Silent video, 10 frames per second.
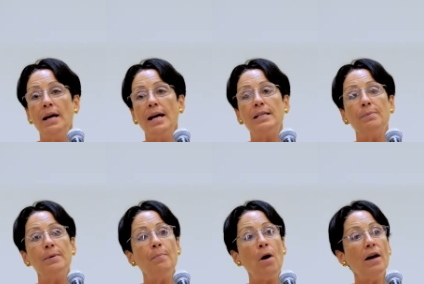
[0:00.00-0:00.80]
It's
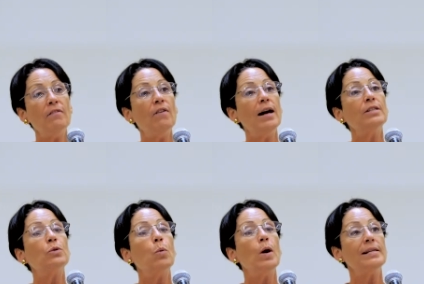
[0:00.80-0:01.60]
been modified
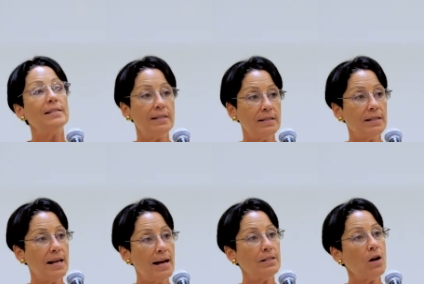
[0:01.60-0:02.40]
twice since
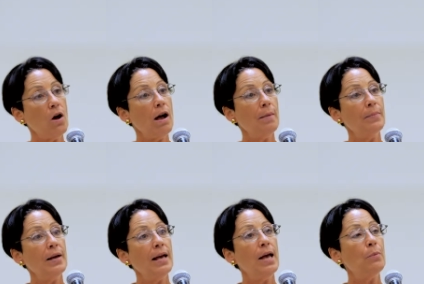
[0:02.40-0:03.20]
that time.
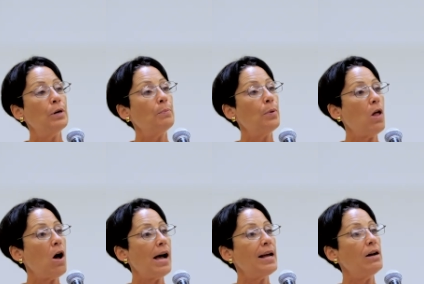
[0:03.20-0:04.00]
It would
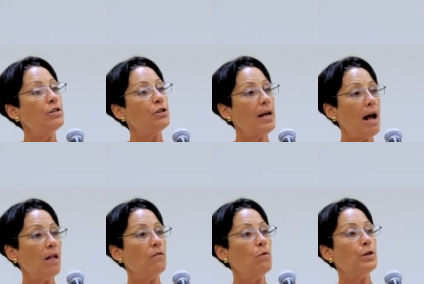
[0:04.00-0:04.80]
apply under
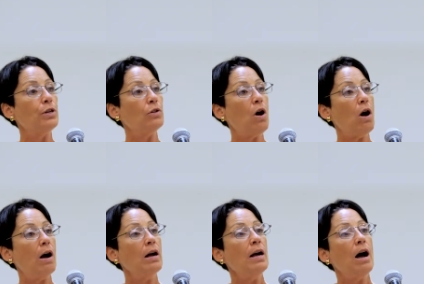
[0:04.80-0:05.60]
California
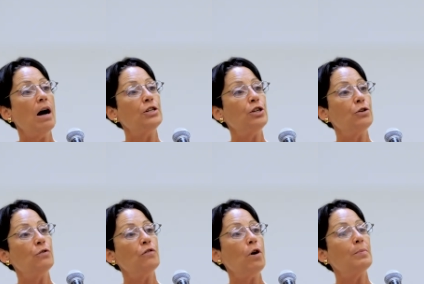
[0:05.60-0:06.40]
law
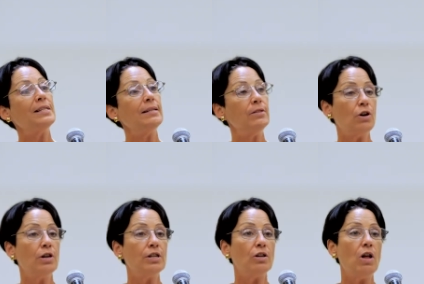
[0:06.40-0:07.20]
to pharmacies
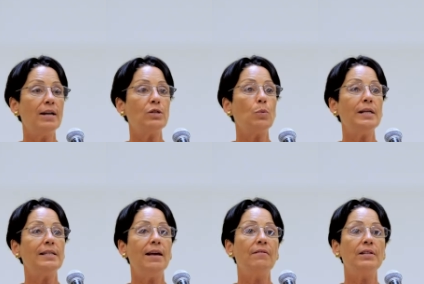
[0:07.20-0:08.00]
starting July
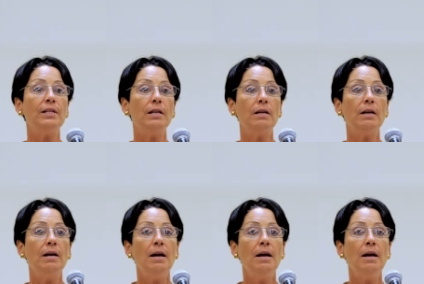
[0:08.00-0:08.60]
2017.